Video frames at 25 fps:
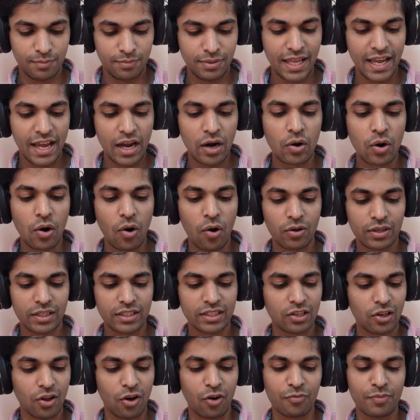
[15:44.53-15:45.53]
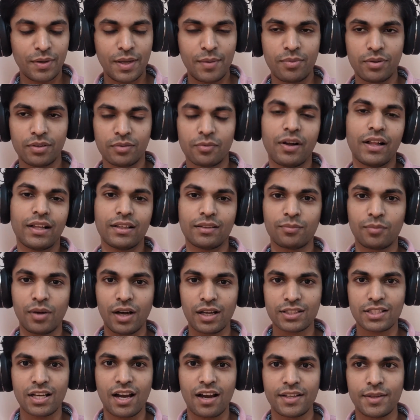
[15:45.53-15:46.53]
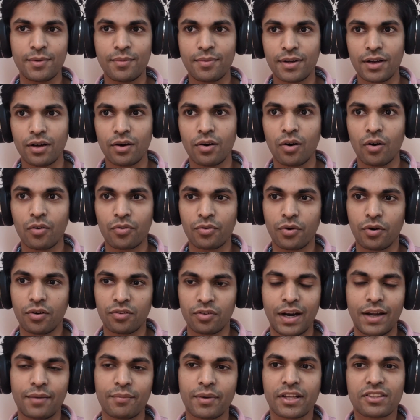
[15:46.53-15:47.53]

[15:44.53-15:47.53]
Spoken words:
play a role in a lot of people, well, a tiny bit of role, right?